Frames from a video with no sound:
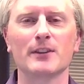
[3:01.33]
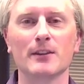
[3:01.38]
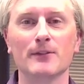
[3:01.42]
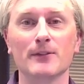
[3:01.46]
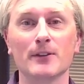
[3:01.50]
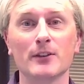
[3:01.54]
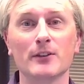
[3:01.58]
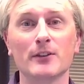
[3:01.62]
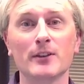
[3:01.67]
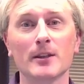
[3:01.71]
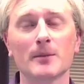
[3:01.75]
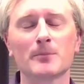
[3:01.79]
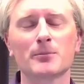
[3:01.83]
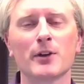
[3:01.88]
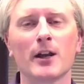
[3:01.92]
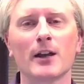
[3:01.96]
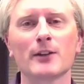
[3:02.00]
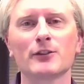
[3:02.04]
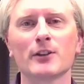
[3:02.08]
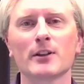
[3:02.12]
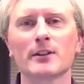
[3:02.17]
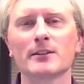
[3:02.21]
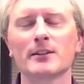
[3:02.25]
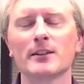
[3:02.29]
you see a
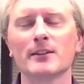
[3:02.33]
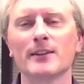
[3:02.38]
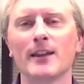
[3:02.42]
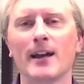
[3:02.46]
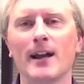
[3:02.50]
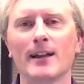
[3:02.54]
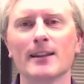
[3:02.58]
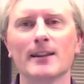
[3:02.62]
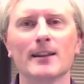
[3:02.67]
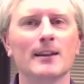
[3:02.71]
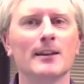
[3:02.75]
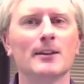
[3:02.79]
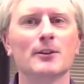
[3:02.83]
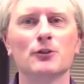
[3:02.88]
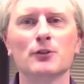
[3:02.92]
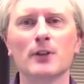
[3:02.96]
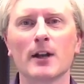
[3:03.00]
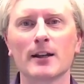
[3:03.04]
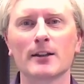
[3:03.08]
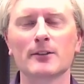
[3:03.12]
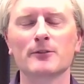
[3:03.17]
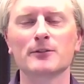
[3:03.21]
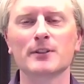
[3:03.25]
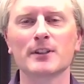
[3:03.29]
project in that, you're
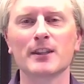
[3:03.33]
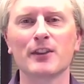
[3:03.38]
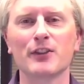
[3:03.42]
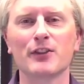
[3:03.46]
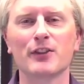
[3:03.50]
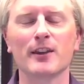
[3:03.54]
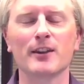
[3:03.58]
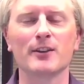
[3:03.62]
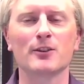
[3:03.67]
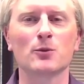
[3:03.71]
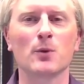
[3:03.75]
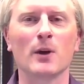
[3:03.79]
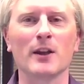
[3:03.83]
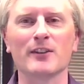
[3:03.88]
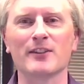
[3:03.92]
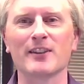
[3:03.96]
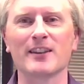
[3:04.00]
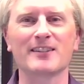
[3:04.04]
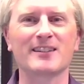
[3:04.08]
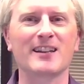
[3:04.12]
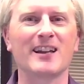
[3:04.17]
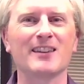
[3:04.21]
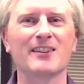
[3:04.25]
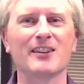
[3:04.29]
not going to really think twice.
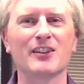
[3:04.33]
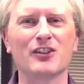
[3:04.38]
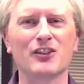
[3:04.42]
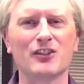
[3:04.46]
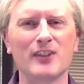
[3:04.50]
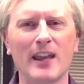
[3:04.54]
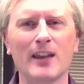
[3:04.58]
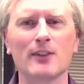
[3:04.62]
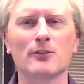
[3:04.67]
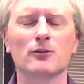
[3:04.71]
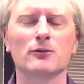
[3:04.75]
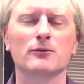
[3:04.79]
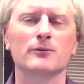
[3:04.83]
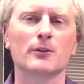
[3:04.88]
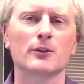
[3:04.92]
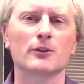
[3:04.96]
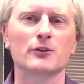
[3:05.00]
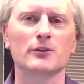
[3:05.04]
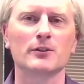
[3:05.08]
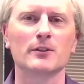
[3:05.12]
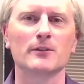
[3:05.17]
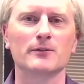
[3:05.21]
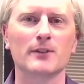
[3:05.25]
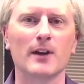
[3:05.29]
That's kind of the standard
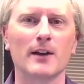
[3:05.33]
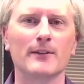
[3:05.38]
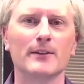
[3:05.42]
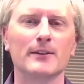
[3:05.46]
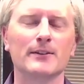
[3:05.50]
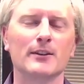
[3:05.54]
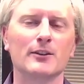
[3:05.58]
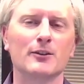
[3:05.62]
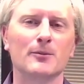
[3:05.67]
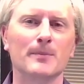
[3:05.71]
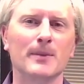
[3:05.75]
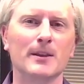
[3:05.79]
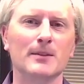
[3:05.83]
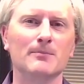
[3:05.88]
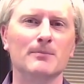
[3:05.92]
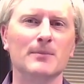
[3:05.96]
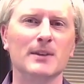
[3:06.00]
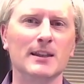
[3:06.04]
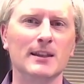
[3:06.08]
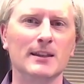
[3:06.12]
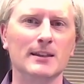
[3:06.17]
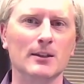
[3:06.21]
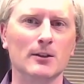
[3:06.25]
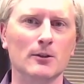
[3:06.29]
version of Revit that's been
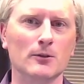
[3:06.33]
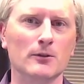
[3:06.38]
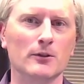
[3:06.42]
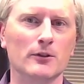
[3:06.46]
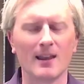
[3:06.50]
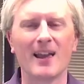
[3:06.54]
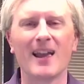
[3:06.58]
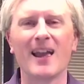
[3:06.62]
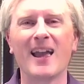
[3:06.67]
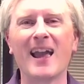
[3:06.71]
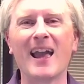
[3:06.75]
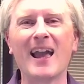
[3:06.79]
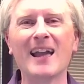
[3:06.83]
being used.